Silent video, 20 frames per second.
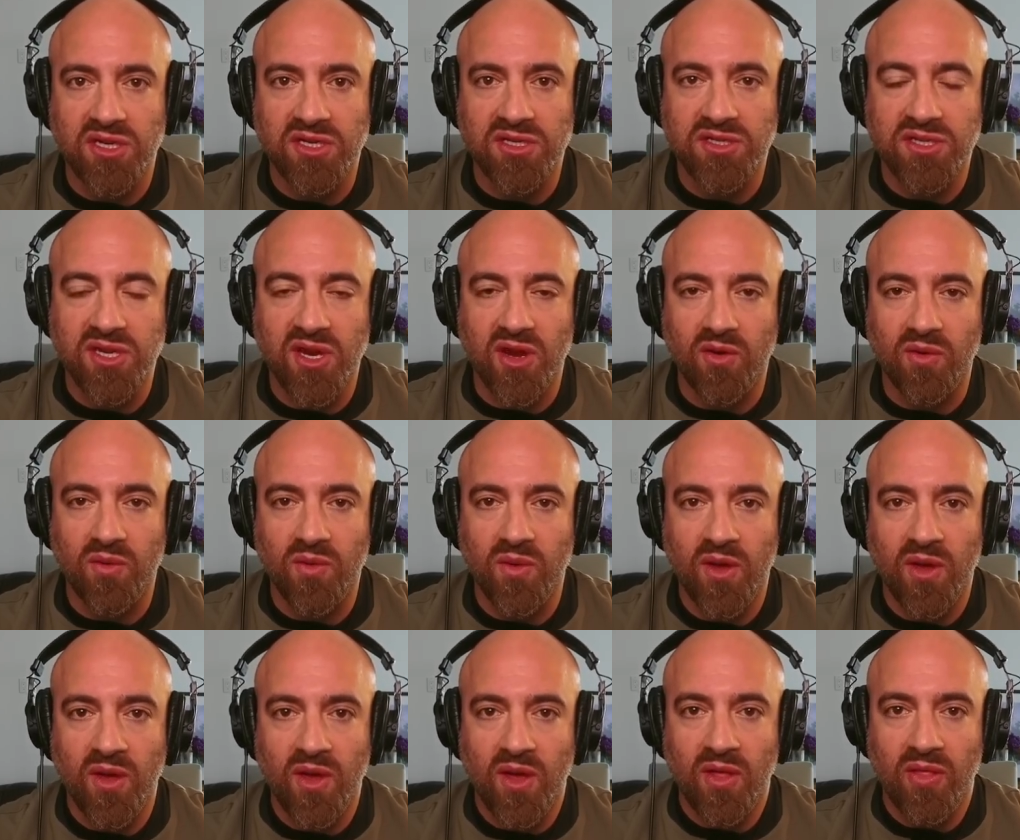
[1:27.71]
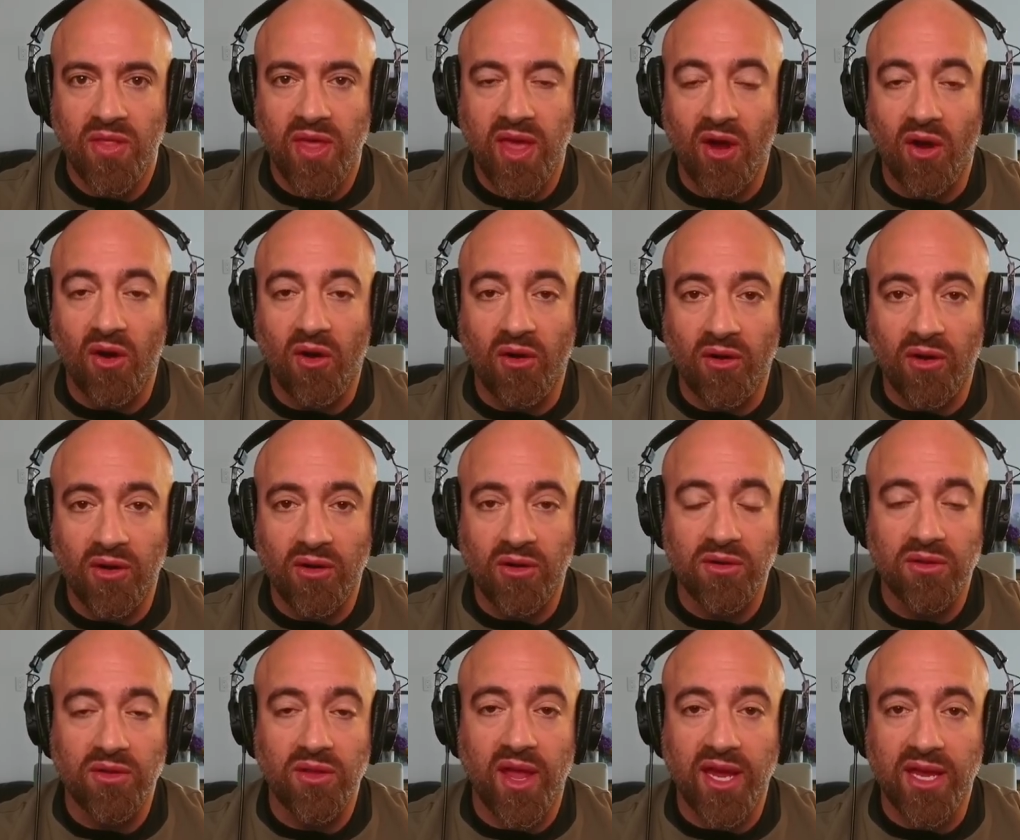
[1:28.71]
And so they
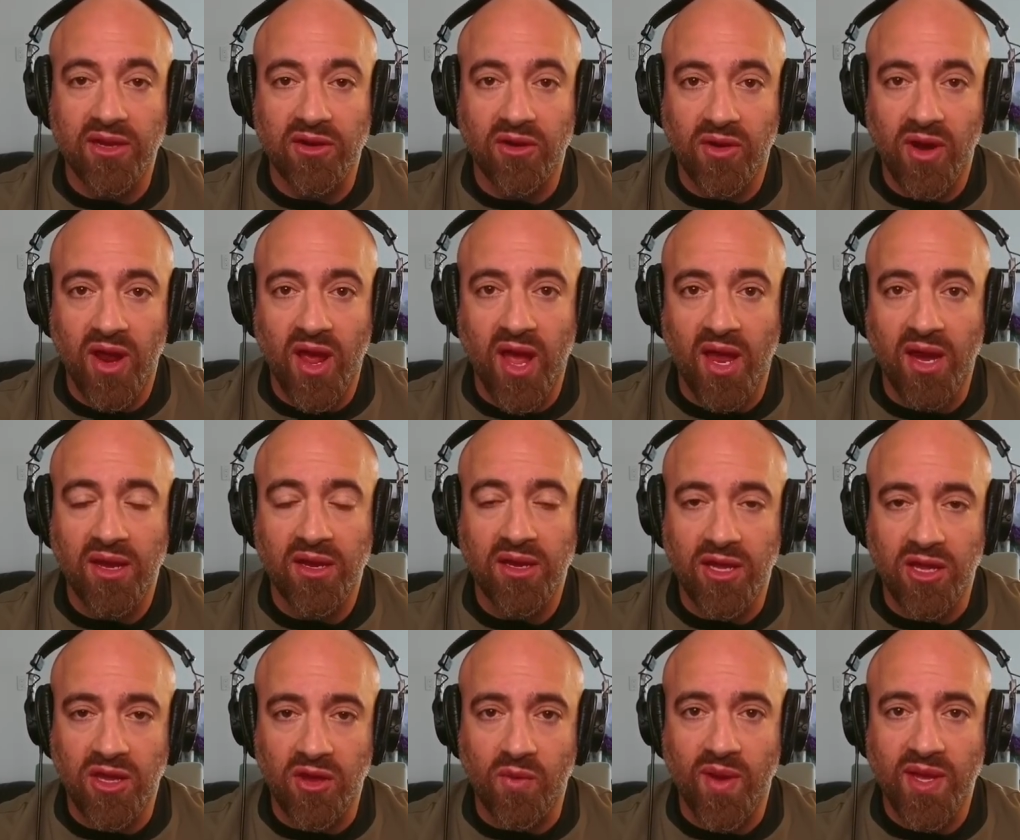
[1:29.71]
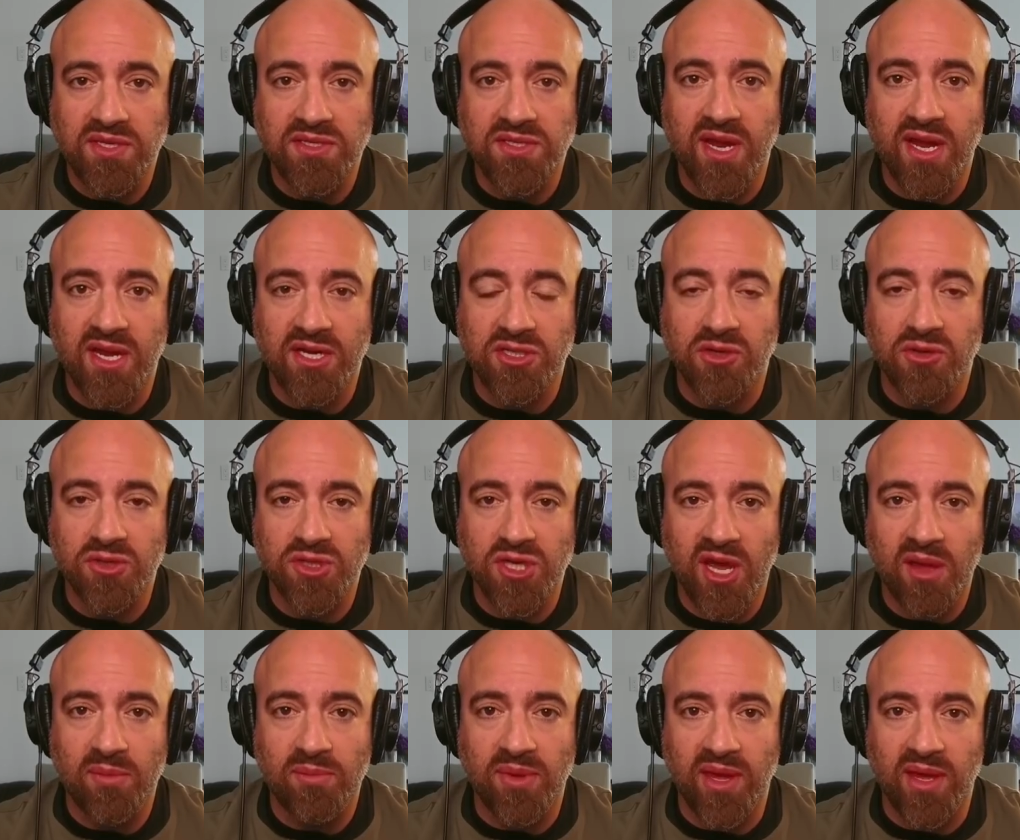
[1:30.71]
are, like it or not, U.S. national
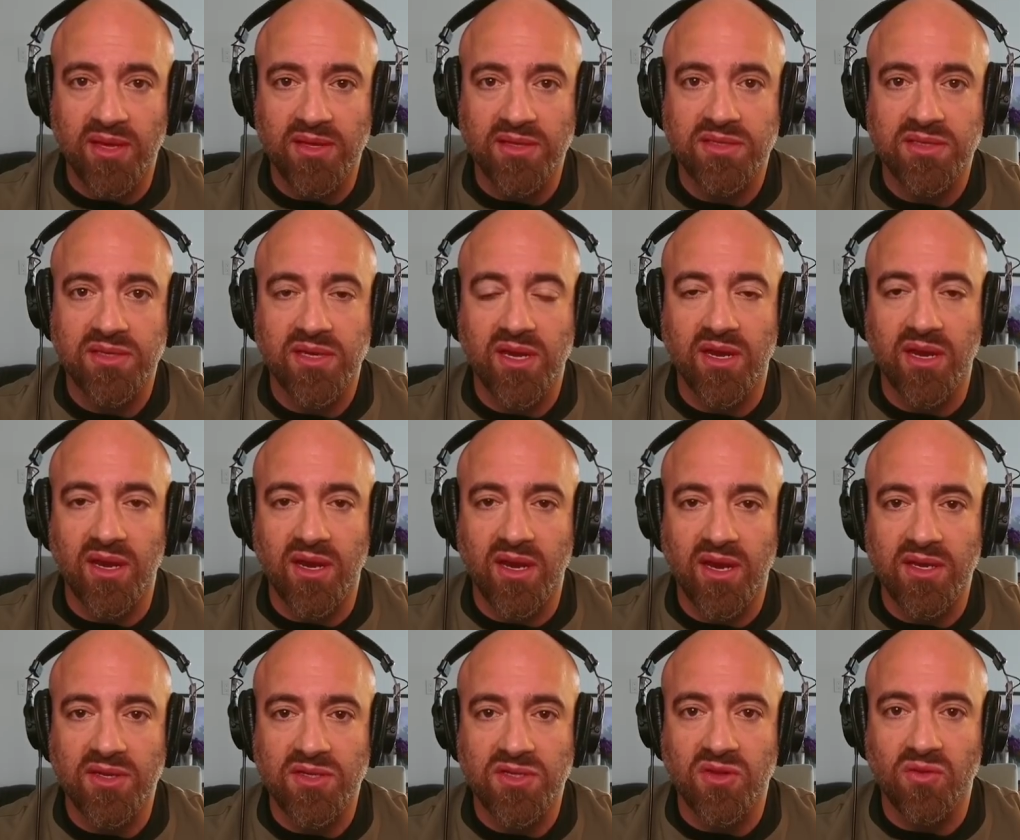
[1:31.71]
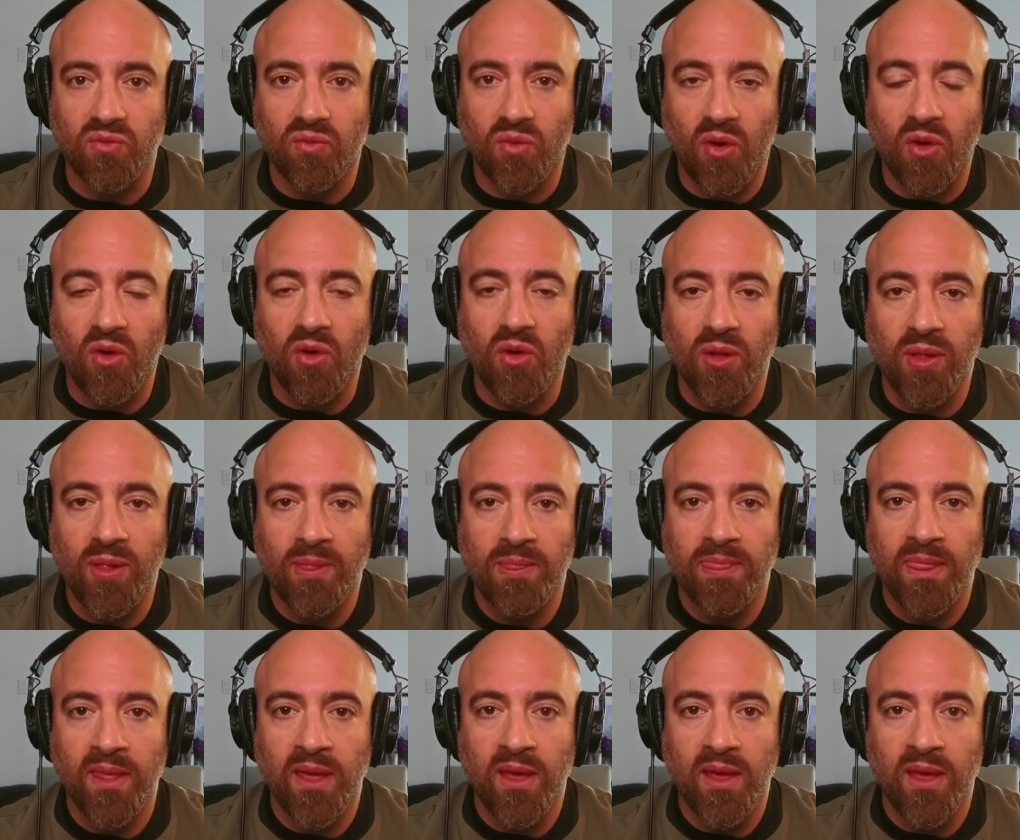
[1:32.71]
champions. And it is the role